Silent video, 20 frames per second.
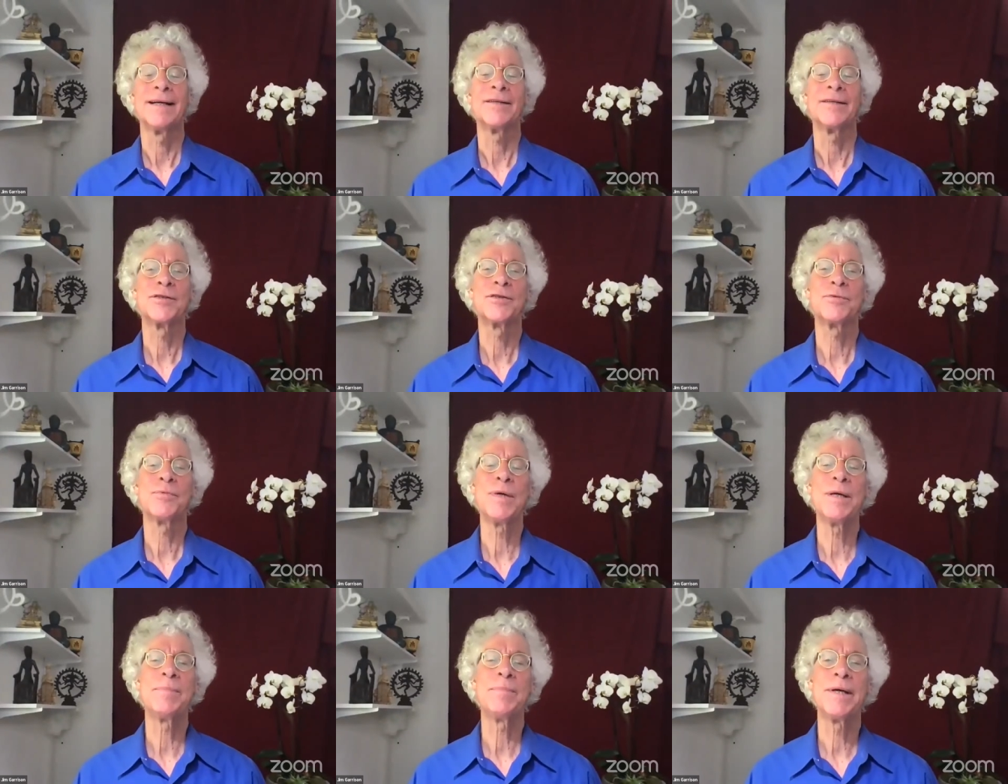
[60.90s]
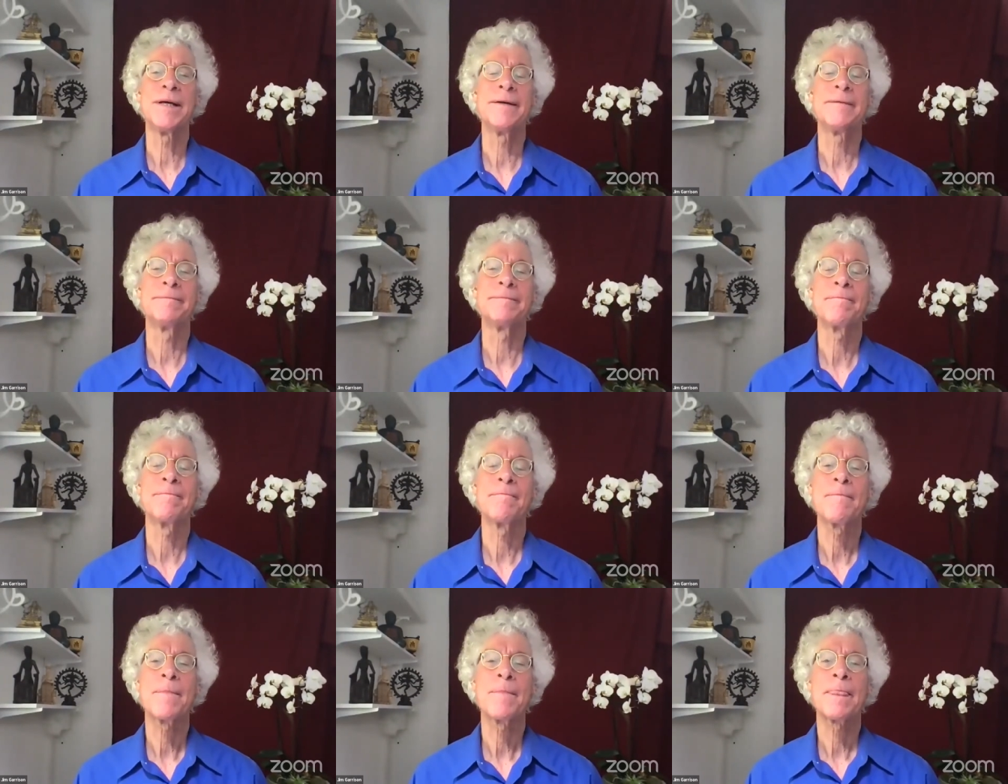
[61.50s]
sweeping
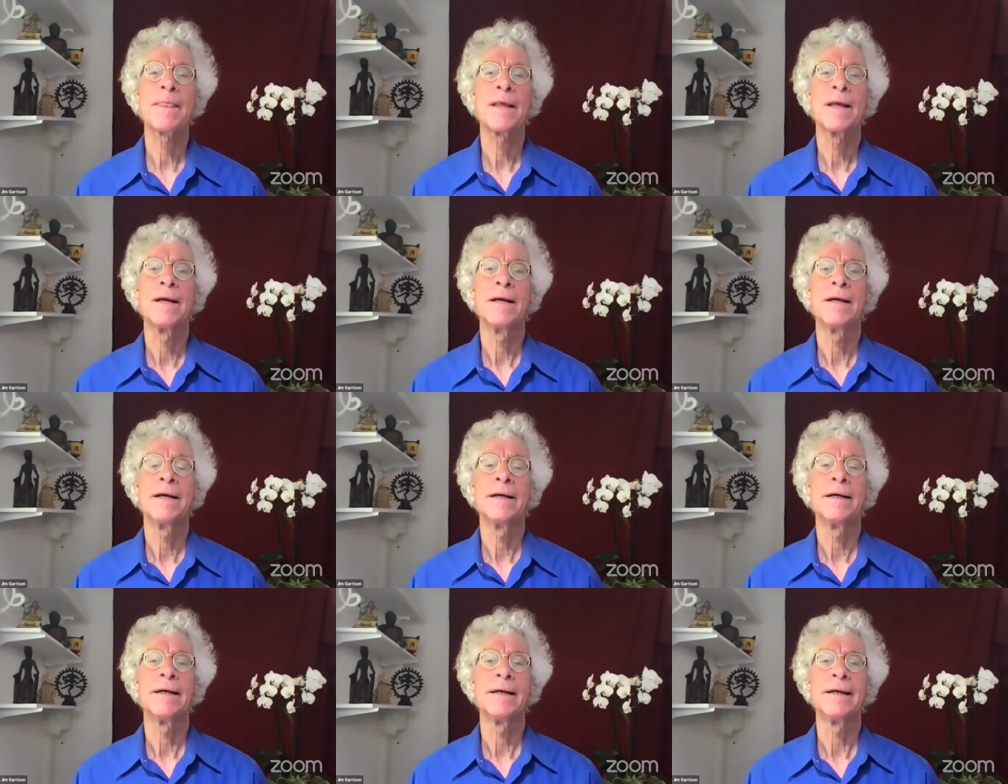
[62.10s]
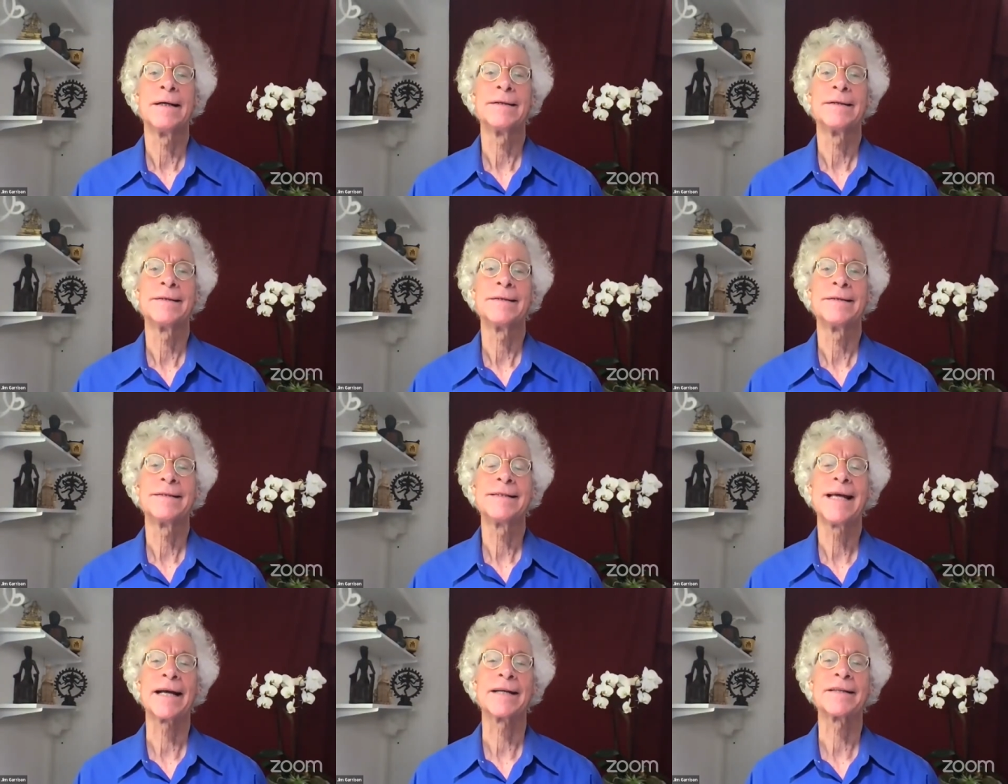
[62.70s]

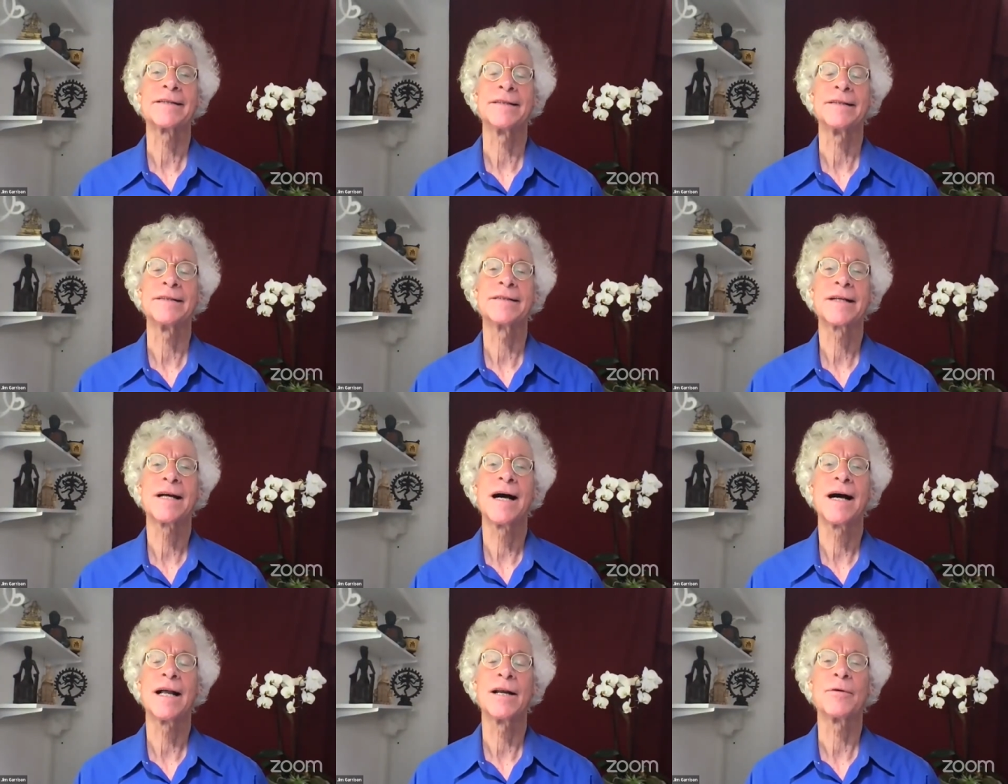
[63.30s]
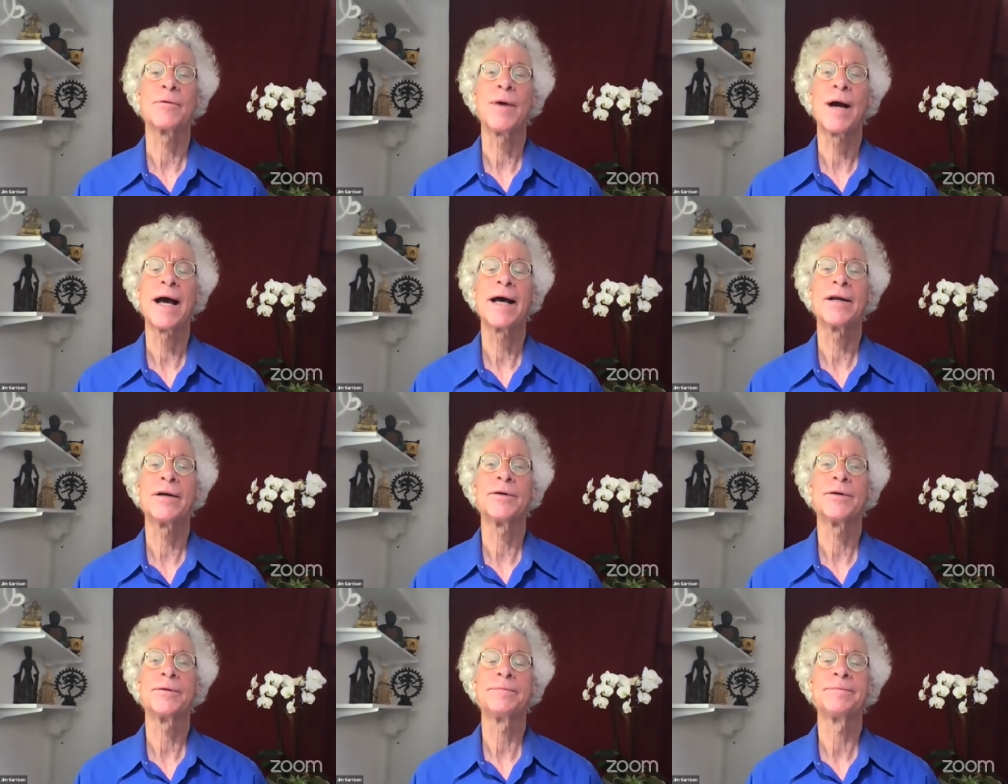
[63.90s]
Texas,
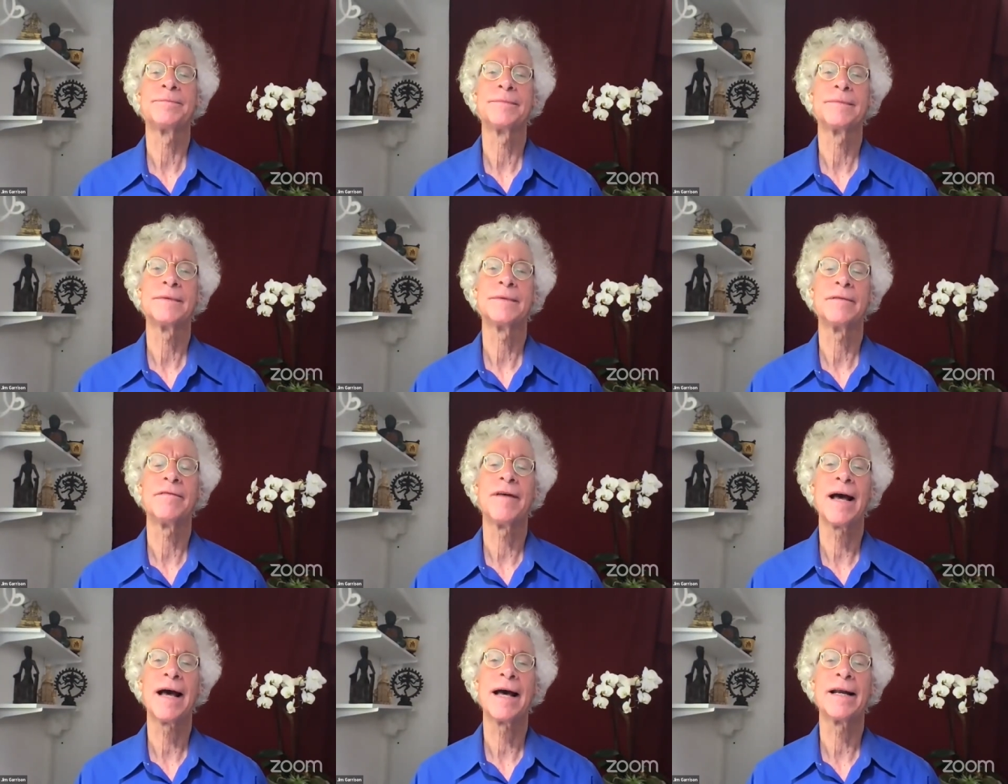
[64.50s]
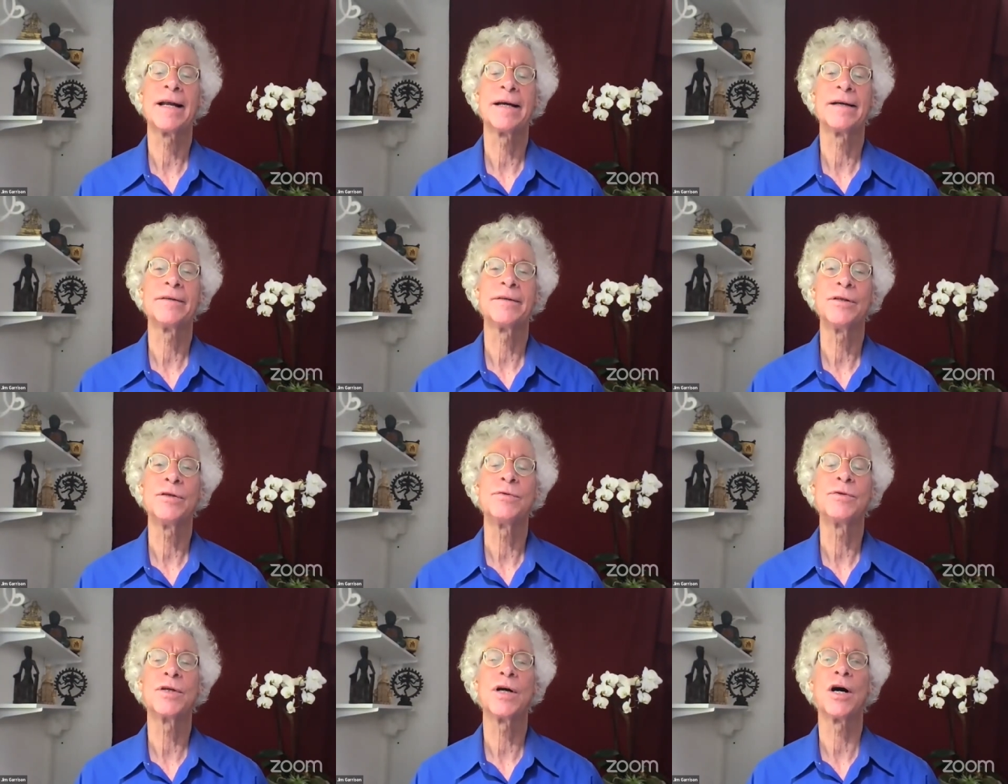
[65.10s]
Colorado, Nevada,
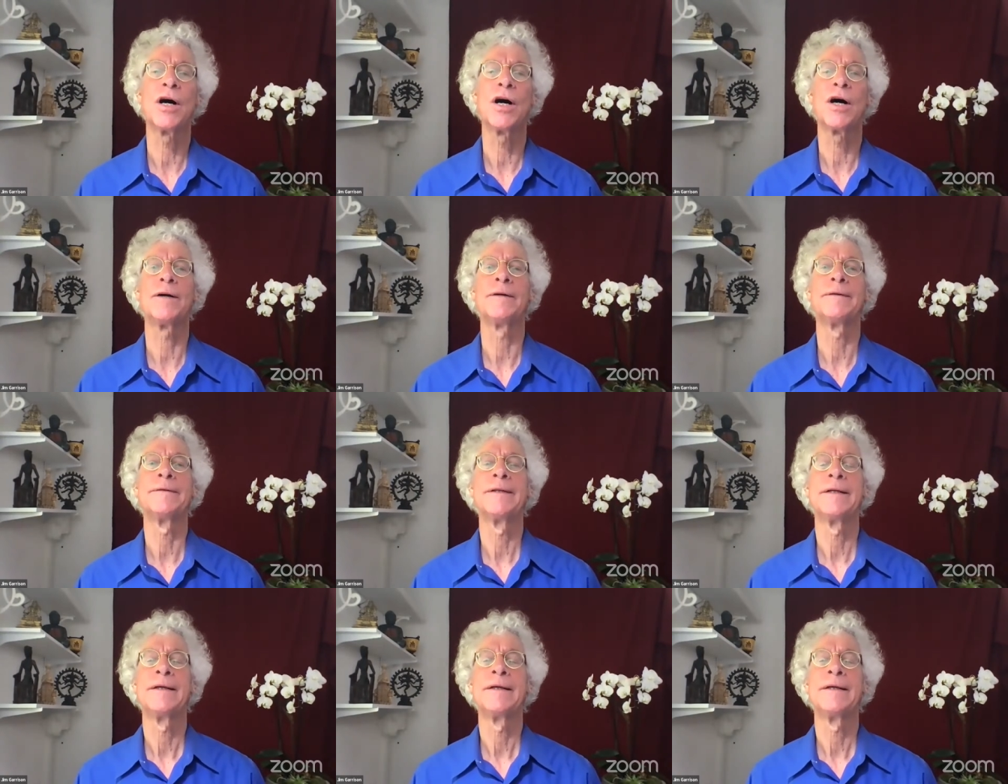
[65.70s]
Utah,